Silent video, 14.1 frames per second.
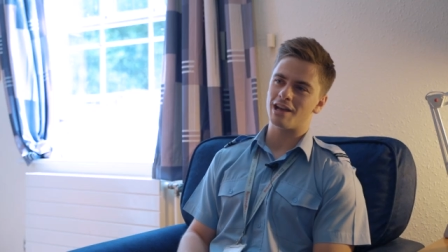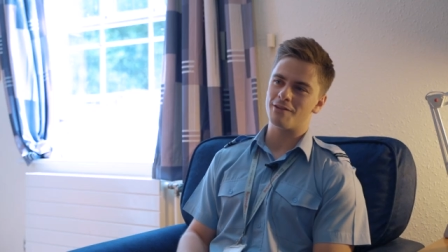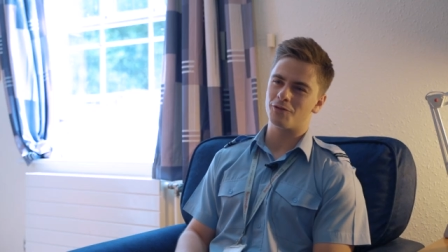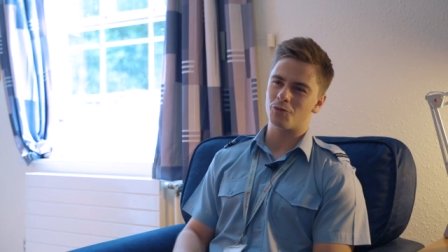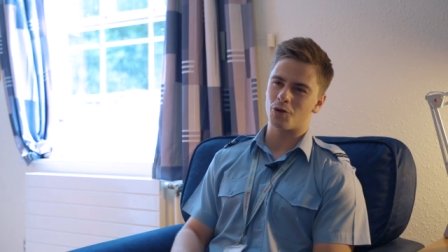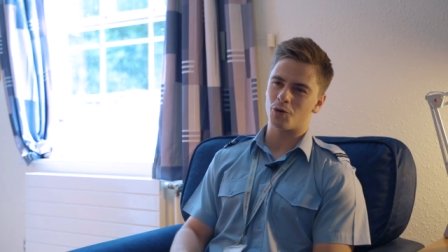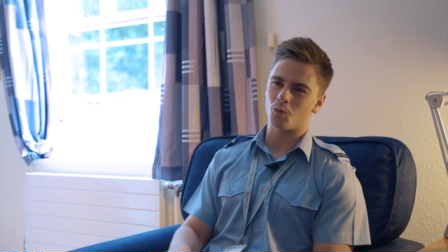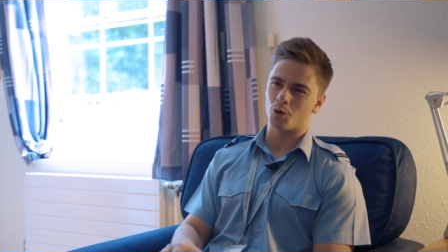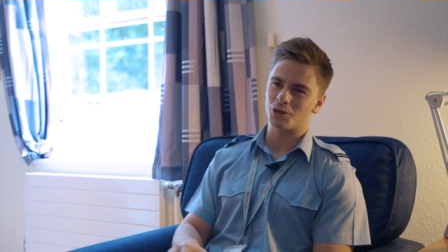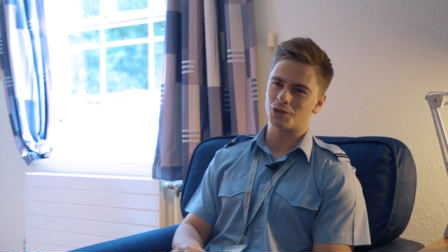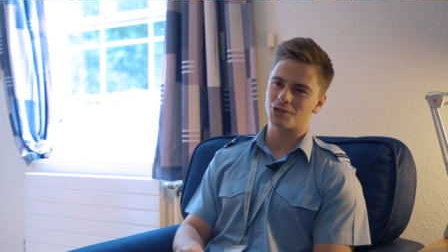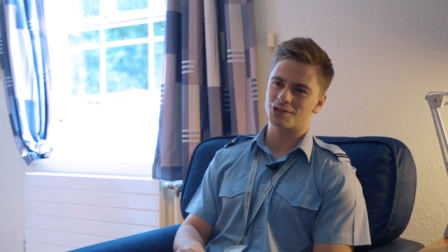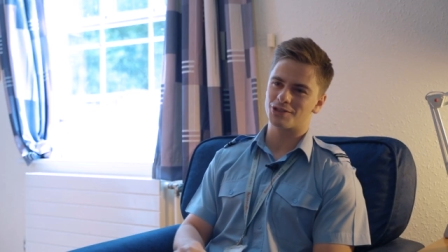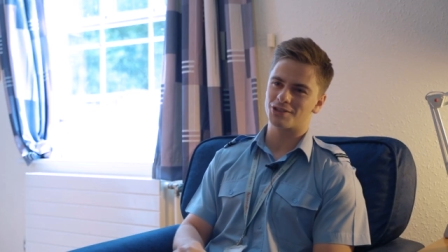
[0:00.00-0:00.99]
everyone
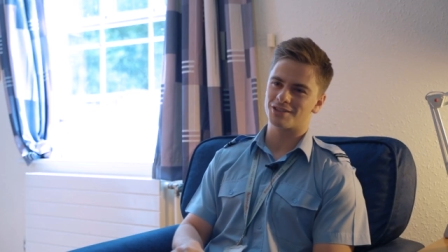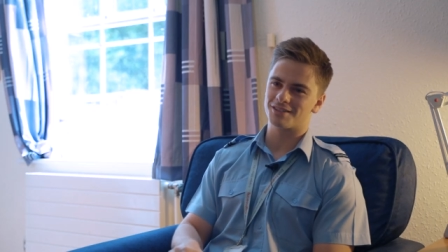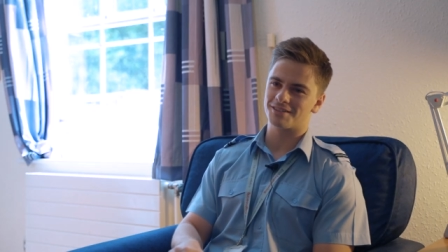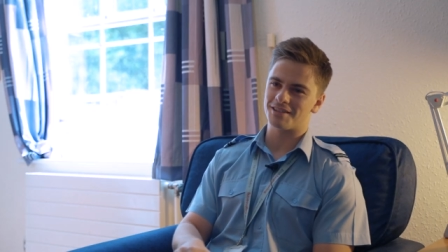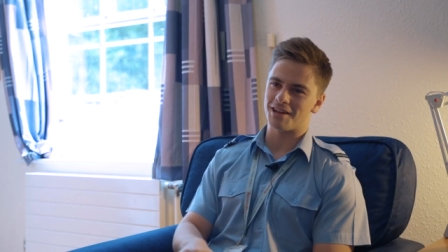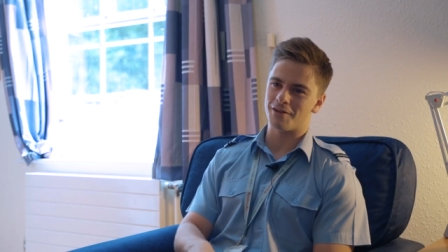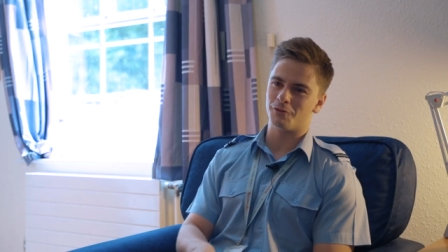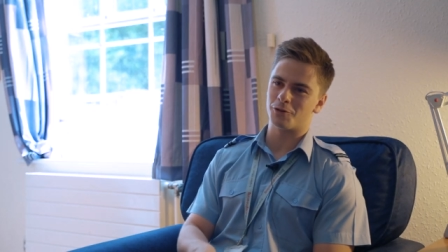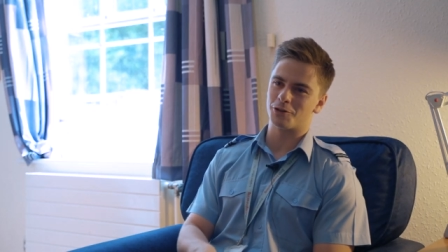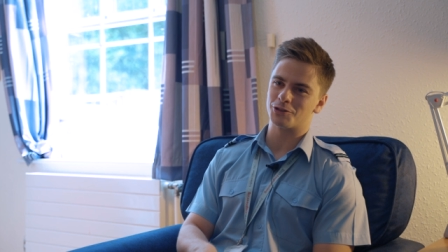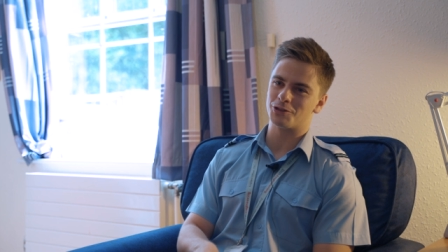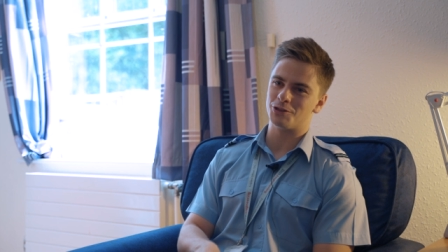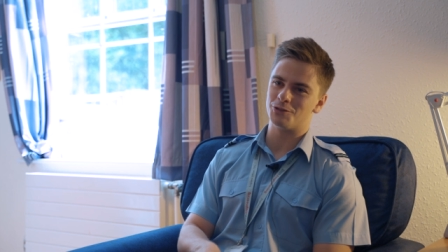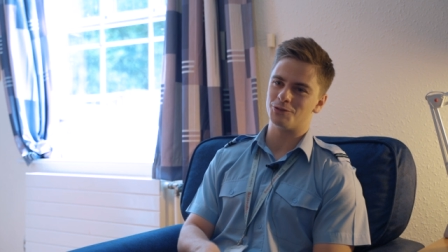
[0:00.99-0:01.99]
wants
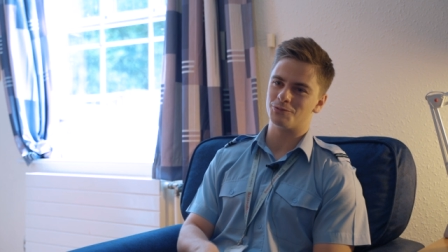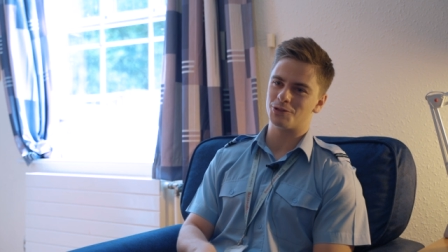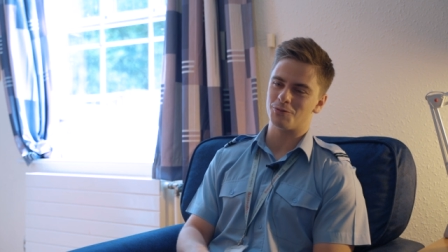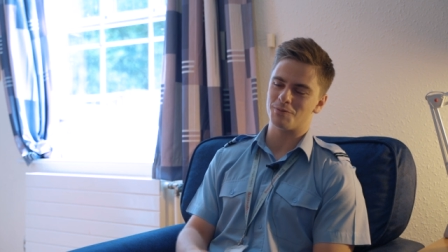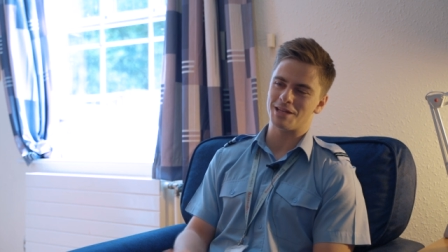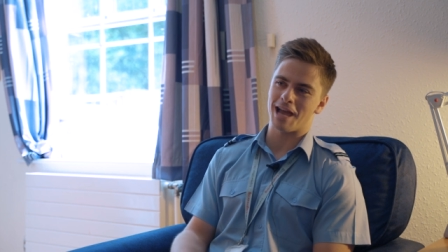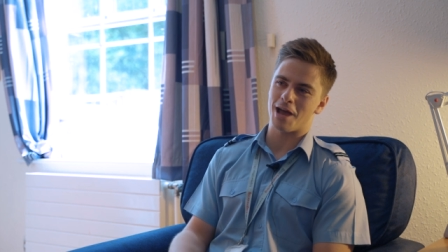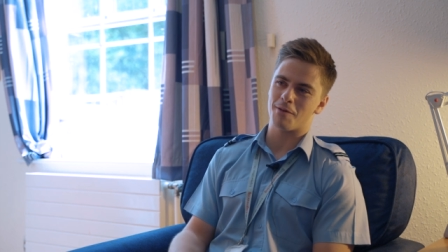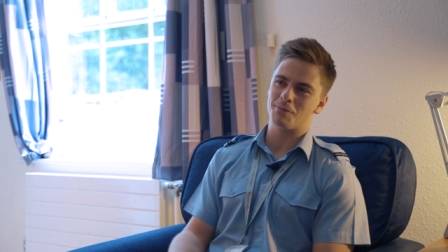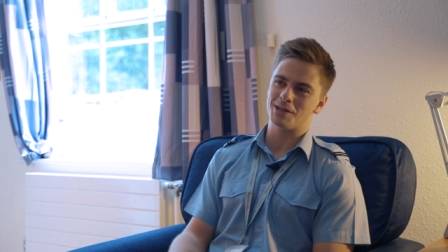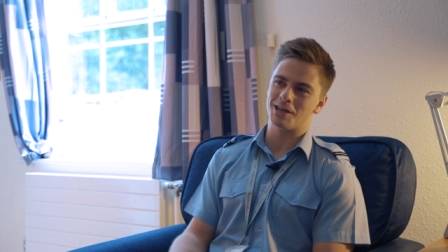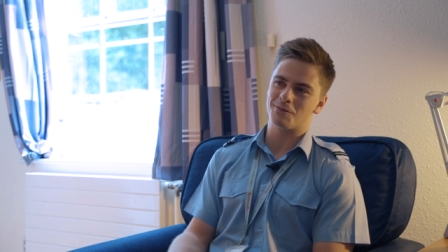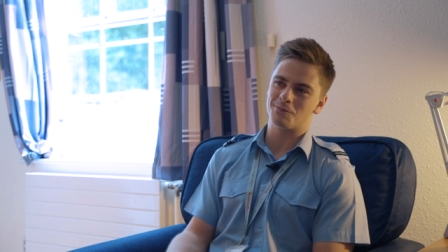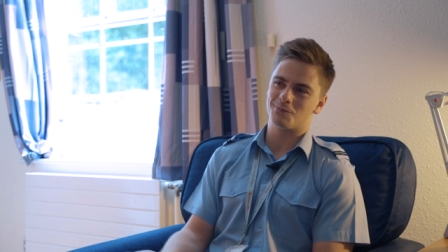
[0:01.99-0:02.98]
everyone to, to be
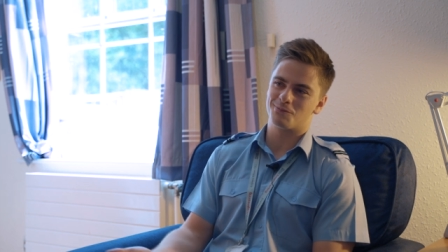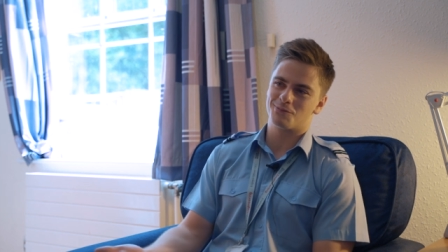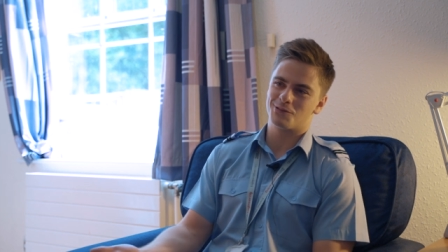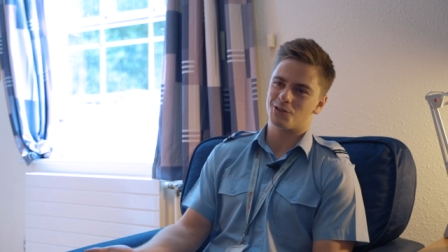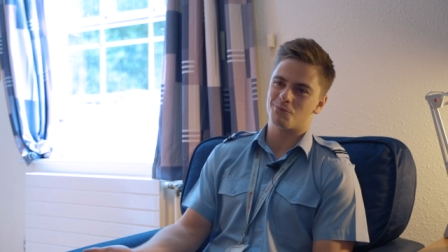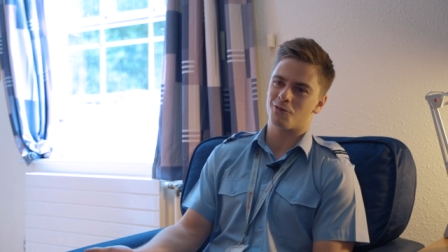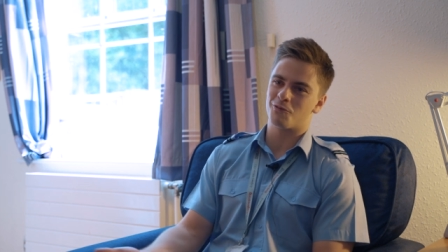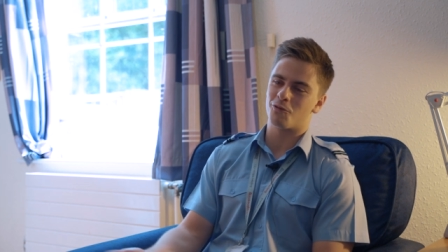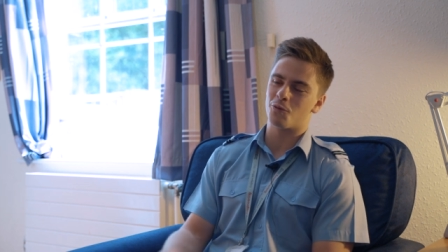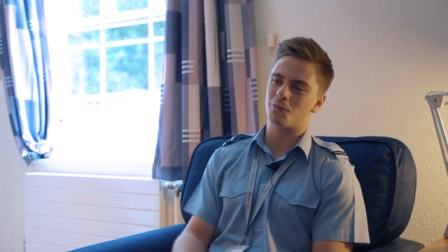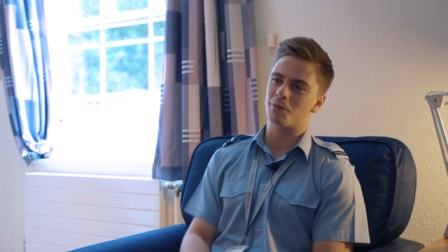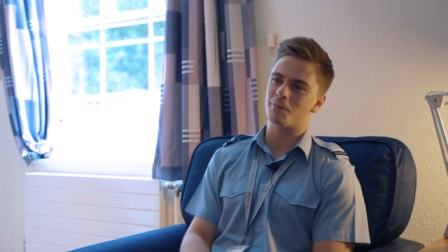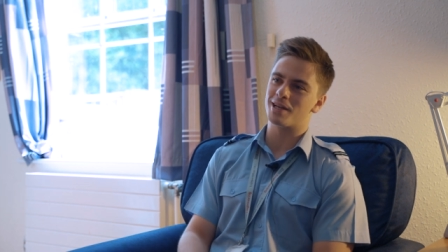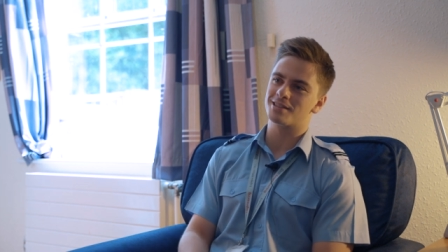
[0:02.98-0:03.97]
happy and to
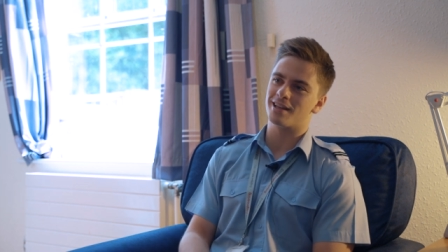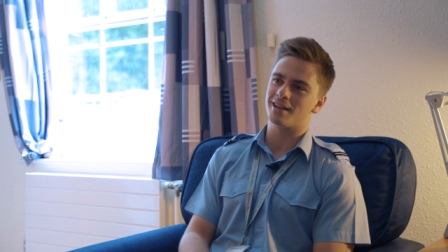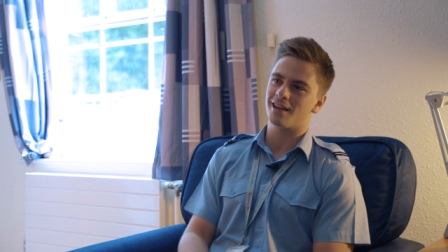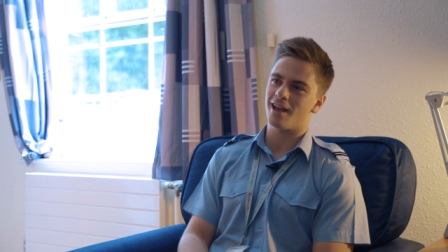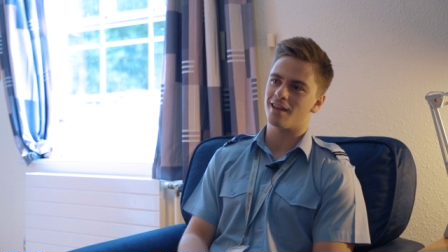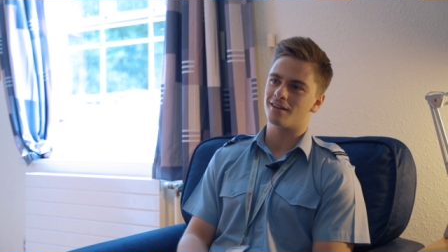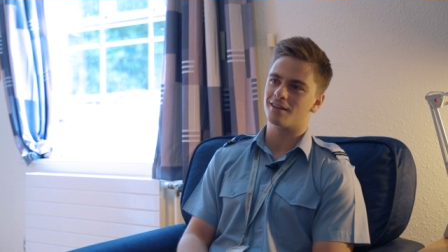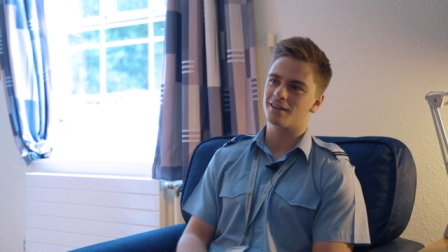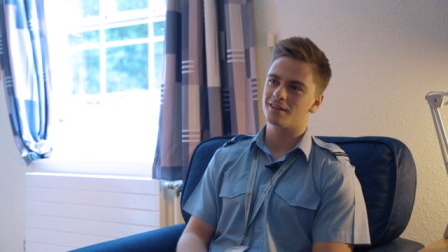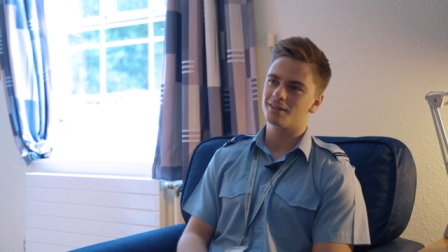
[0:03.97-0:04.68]
perform the best they can.